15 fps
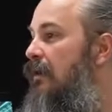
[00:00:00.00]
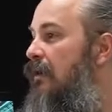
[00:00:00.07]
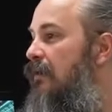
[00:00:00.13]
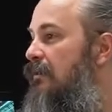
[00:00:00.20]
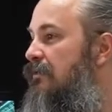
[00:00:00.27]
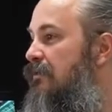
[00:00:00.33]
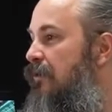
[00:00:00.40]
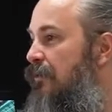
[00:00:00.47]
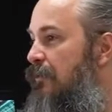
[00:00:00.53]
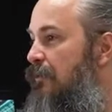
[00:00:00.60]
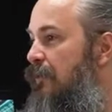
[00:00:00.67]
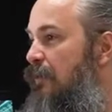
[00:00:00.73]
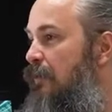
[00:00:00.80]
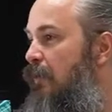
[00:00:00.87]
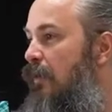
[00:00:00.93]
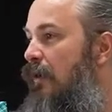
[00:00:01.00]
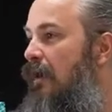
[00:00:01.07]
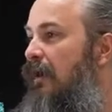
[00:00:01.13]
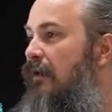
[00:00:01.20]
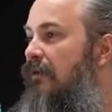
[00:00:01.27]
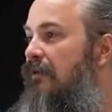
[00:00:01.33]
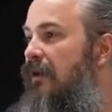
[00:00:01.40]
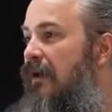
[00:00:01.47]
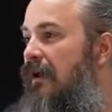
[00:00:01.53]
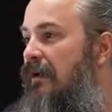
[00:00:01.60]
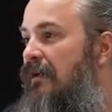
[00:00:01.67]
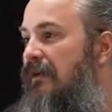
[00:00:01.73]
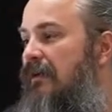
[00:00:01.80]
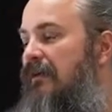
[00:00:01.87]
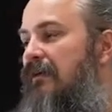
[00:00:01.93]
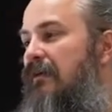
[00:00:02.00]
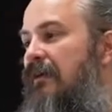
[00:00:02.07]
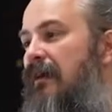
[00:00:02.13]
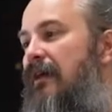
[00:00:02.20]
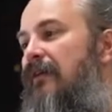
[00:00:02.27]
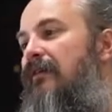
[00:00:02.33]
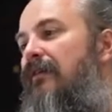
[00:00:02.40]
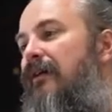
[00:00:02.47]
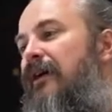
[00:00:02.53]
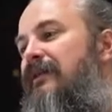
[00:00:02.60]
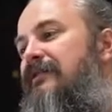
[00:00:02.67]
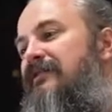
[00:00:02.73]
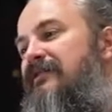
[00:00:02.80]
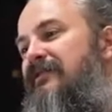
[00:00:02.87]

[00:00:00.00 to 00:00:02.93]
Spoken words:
It's gonna be wild. And I don't know,